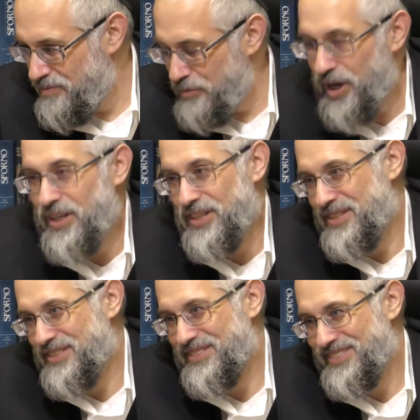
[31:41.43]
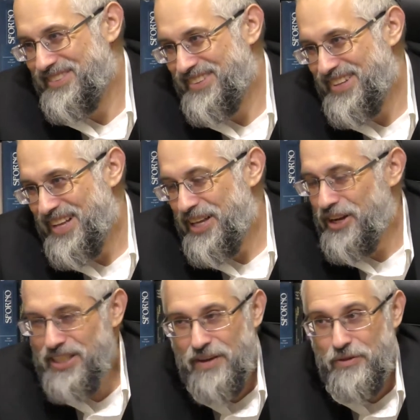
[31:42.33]
bias. He
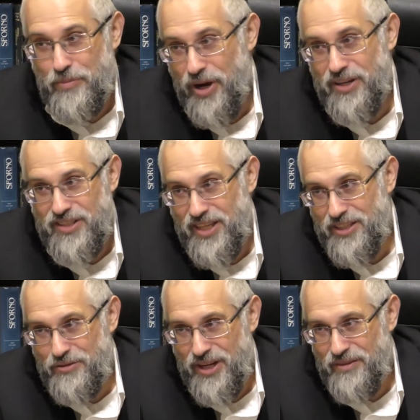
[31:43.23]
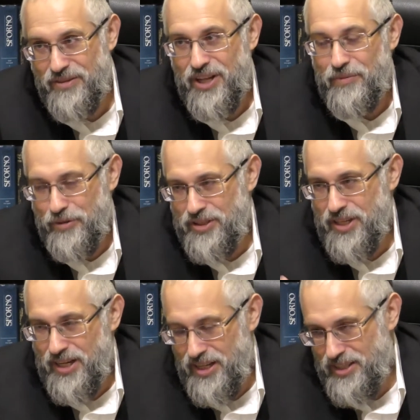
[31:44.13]
doesn't have the bias that you have. A person
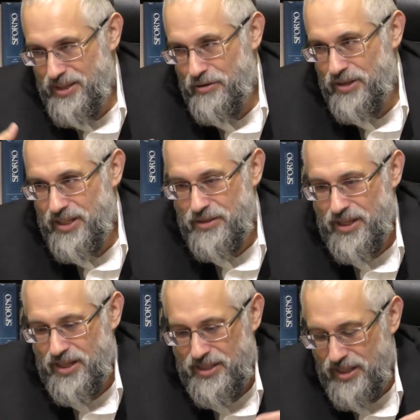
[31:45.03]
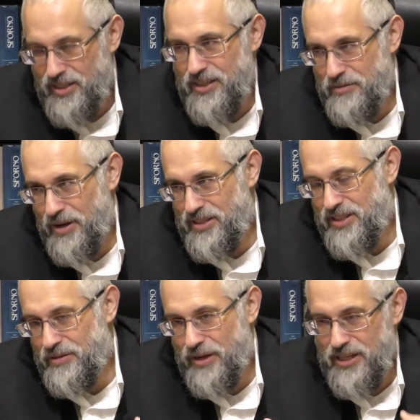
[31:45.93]
in his own, he's in the
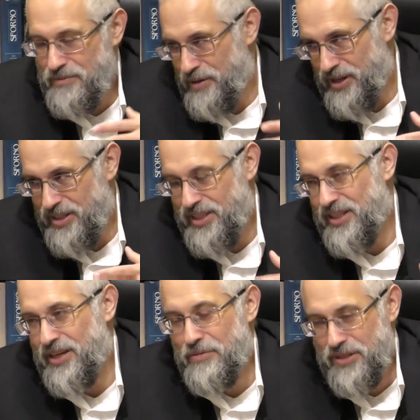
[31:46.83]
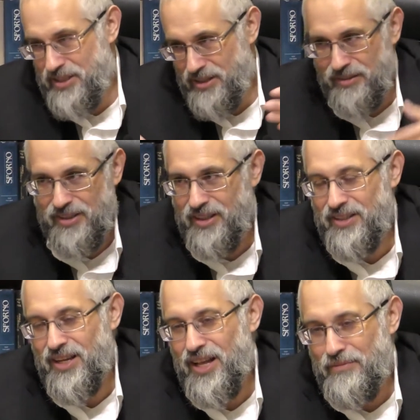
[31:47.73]
situation, so he has a bias. Either he was
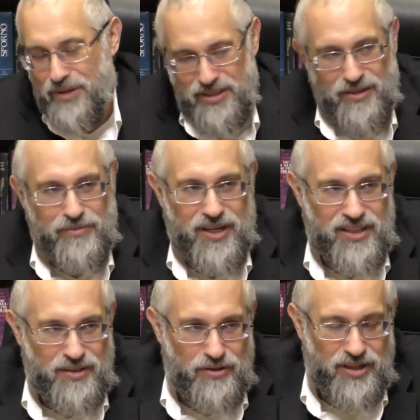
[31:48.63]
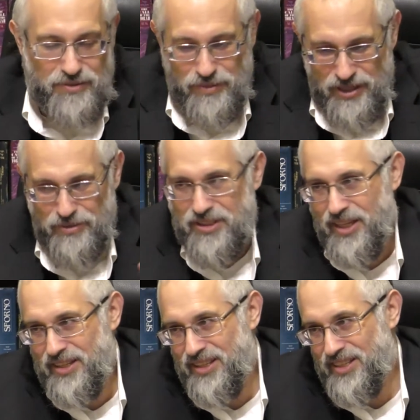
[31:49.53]
insulted by somebody or his money was
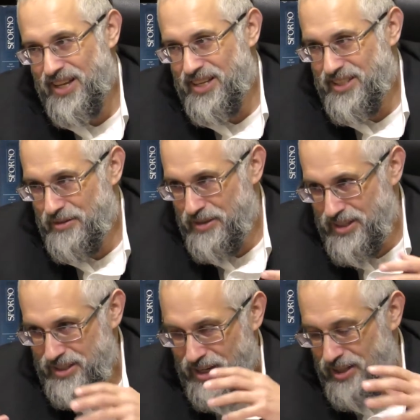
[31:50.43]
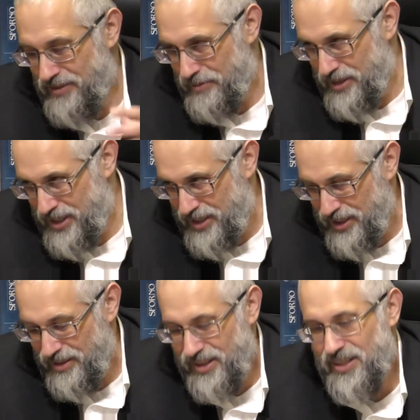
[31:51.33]
taken, so it's hard for him to see
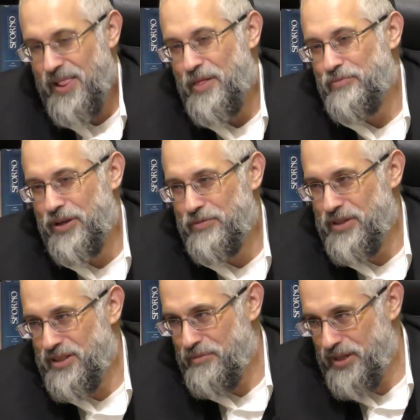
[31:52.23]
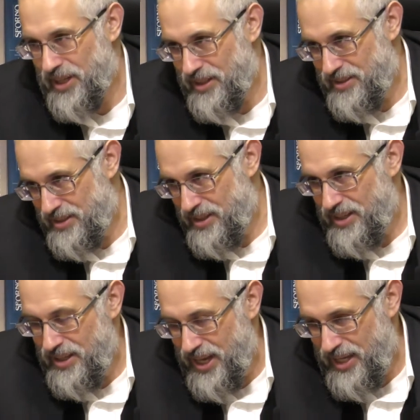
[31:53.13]
clearly. But when somebody else,
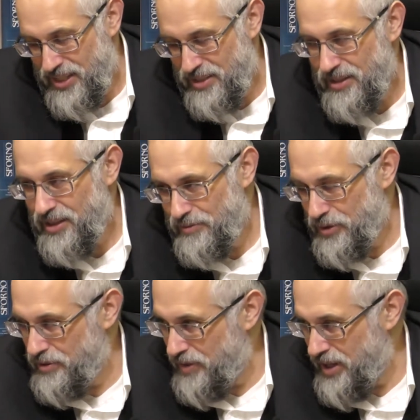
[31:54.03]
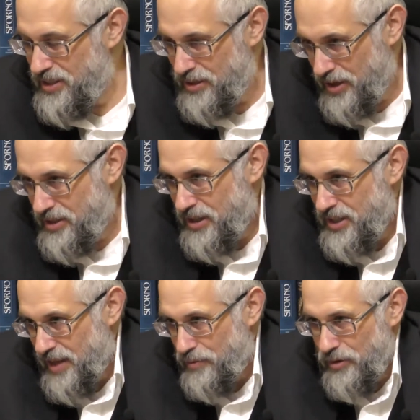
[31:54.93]
he asks for advice, so he
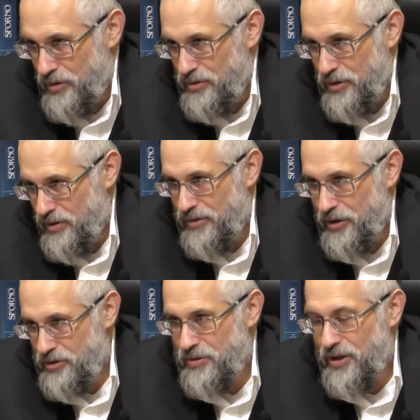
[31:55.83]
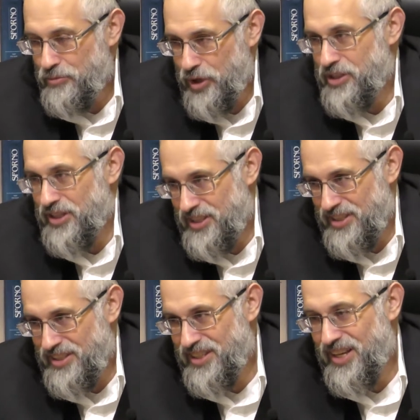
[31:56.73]
doesn't have all of those
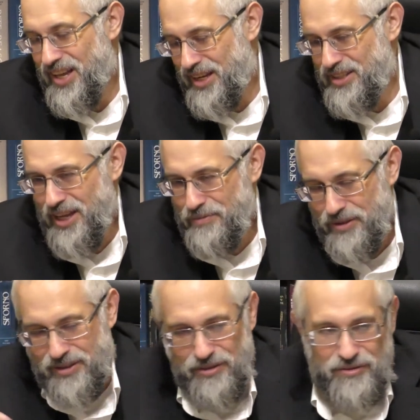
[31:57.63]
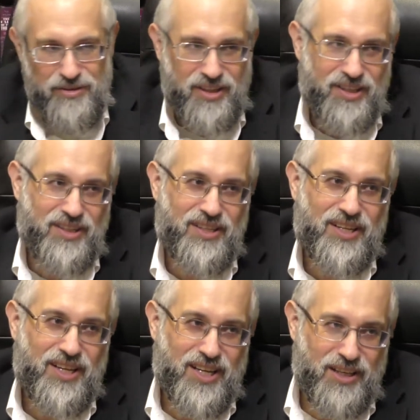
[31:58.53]
prejudices, and he's able to
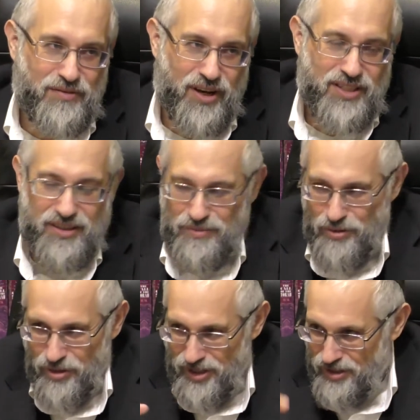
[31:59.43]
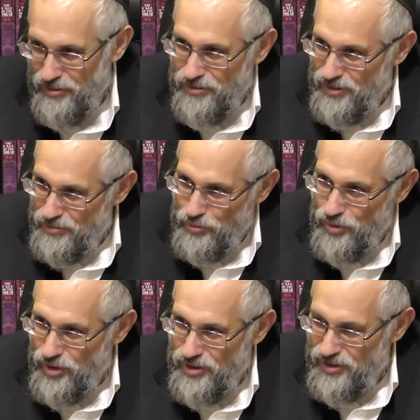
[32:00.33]
advise him according to
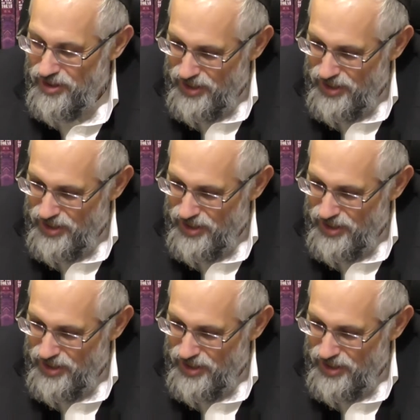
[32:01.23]
more